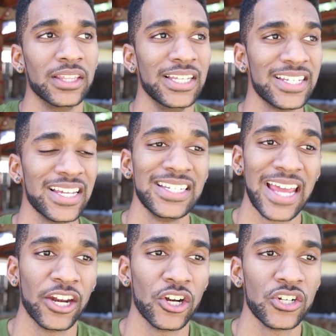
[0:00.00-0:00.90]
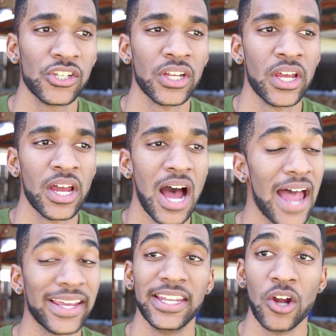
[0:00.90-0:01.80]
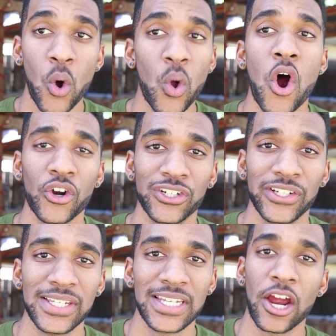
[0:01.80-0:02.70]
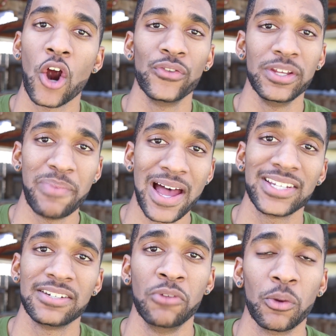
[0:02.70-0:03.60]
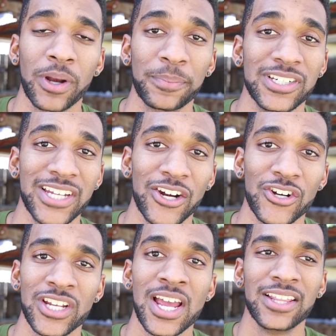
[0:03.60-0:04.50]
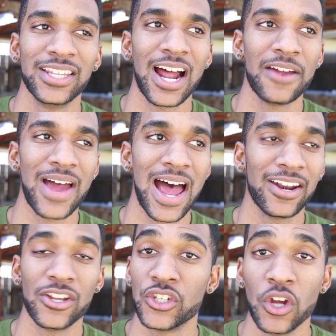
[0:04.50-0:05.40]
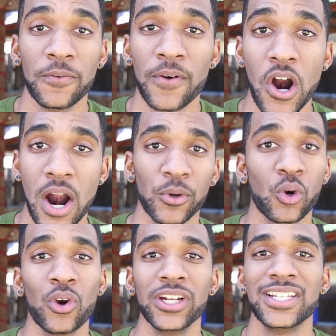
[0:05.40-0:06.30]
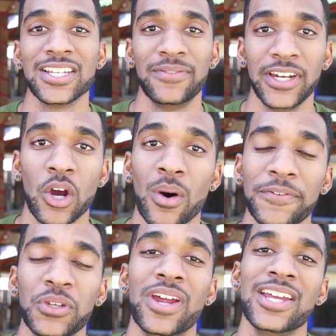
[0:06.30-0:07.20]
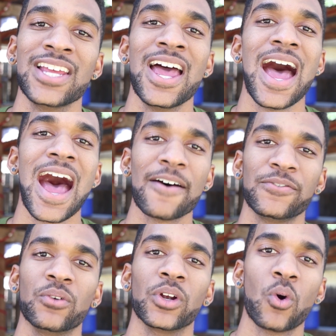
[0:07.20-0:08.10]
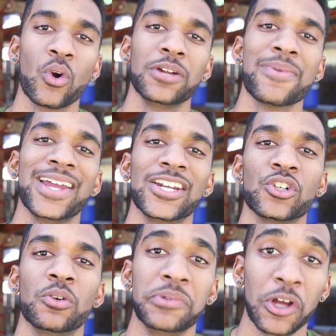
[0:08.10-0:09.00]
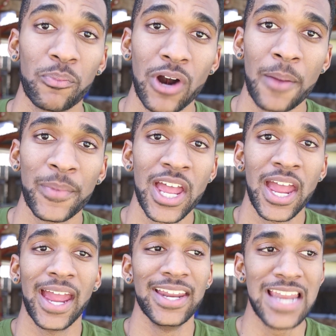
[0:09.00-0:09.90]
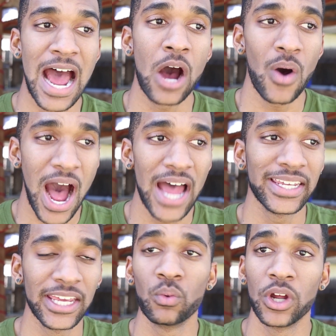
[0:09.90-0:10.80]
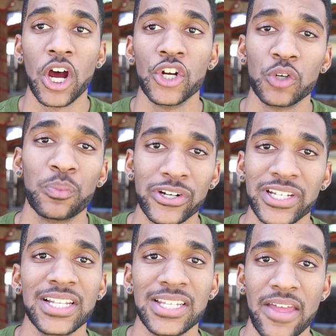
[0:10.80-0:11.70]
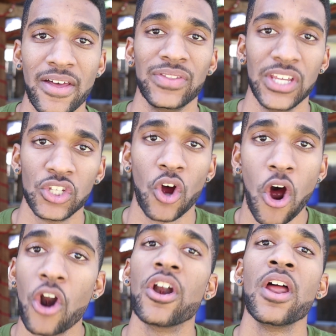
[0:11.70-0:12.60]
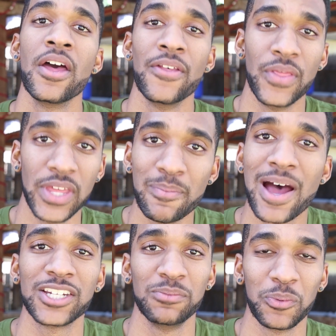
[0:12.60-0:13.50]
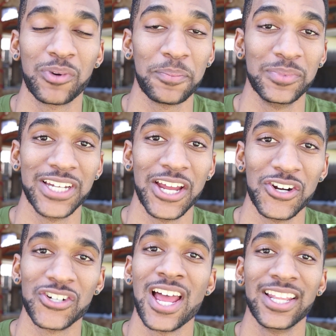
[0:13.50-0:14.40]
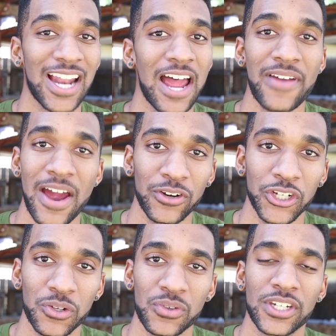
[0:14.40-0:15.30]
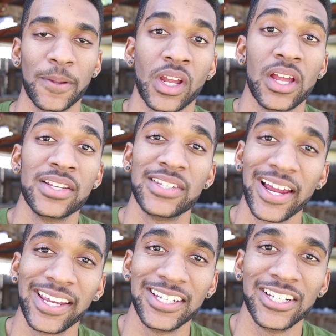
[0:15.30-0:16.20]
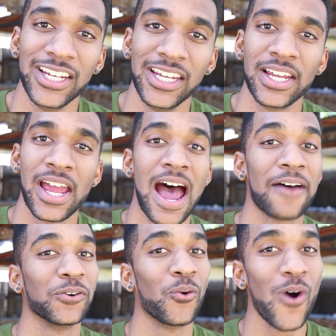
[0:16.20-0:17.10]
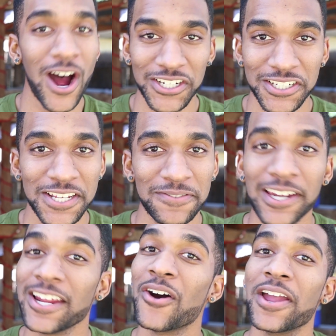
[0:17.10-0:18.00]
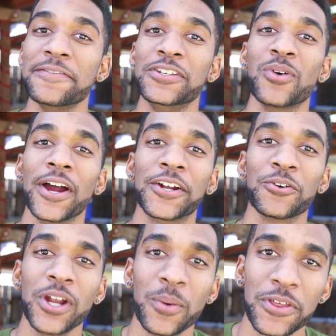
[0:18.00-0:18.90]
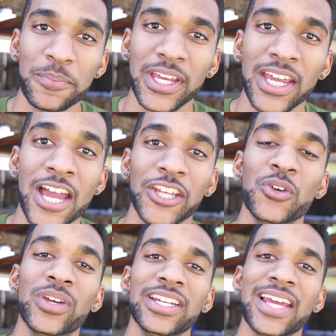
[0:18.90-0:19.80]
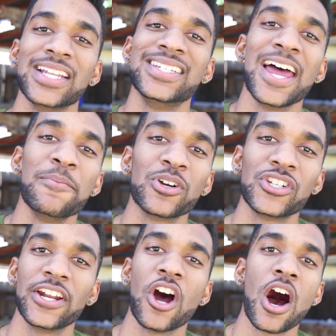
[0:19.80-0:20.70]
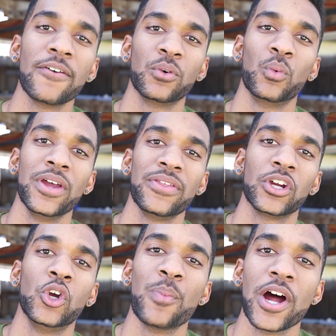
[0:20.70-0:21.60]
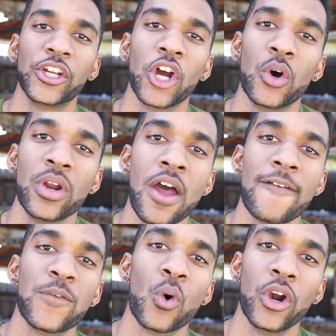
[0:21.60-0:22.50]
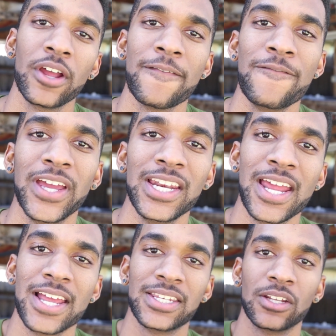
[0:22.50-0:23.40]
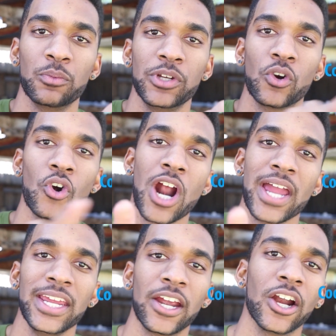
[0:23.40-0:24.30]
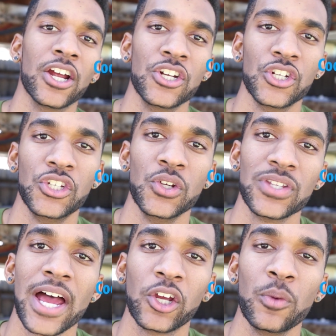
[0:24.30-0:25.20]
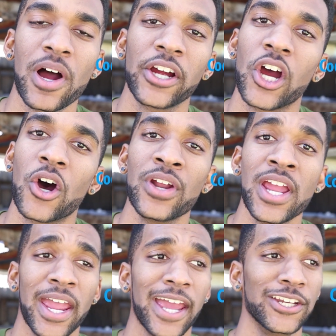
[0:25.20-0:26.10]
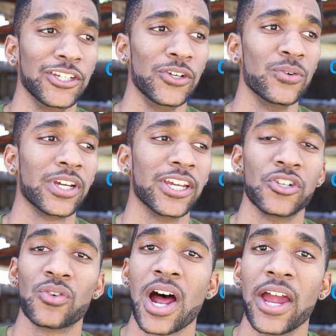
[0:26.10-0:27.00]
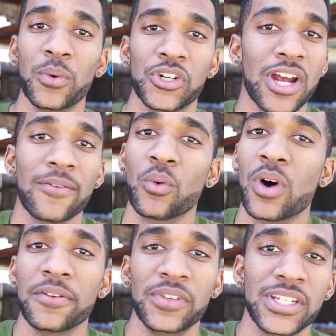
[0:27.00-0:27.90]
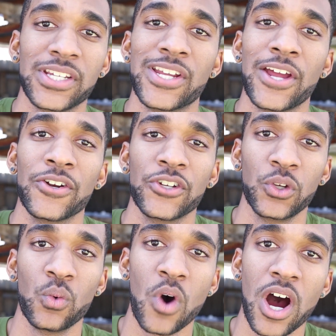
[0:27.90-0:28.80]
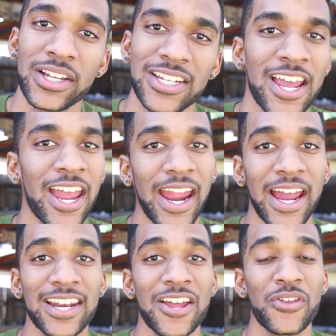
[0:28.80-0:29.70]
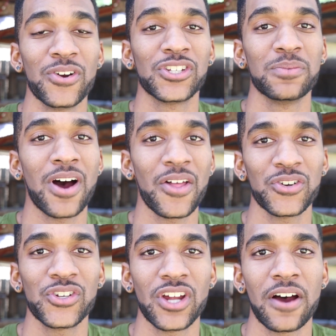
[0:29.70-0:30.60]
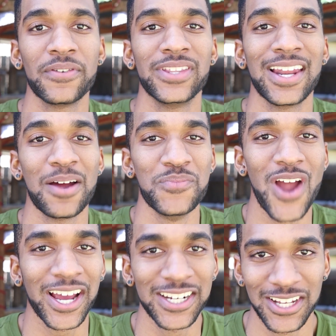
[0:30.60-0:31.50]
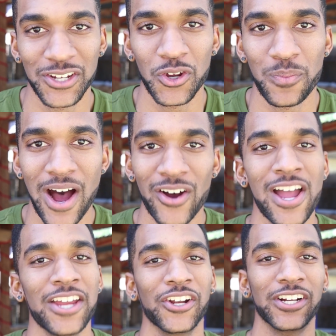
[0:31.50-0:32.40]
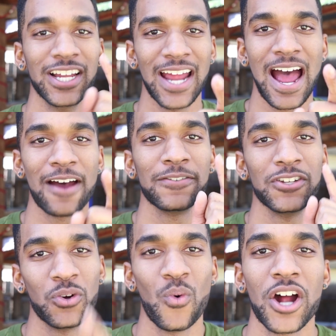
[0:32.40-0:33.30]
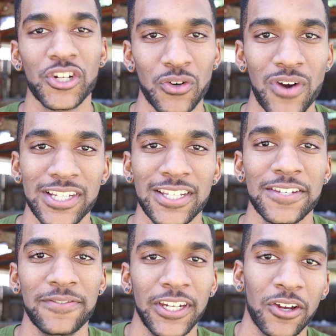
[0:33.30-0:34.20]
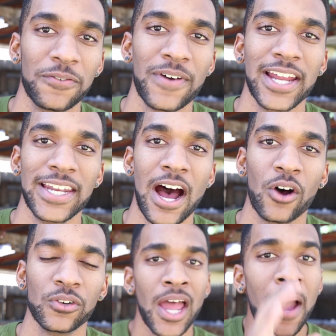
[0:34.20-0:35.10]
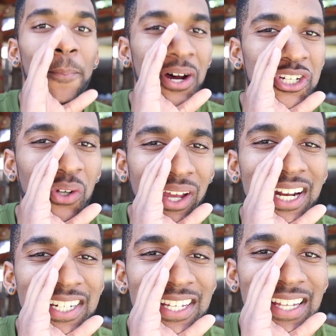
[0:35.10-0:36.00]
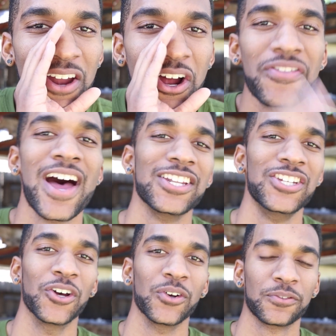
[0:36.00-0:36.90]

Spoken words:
These containers, I can wholeheartedly say, are the best meal prep containers that I've had so far. I'm recording this video a few days after recording my initial meal prep, and now I can 100% say that these are the best meal prep containers that I've ever used. Secondly, after watching this video, if you agree with me, you can get 10% off with coupon code FORDEFITNESS. It'll be right here. Just use that coupon code and you can try whichever one of these containers you want. And there's some other stuff that I'm not gonna tell you about. You're gonna have to watch the rest of this video to find out. But you'll get a discount on that too.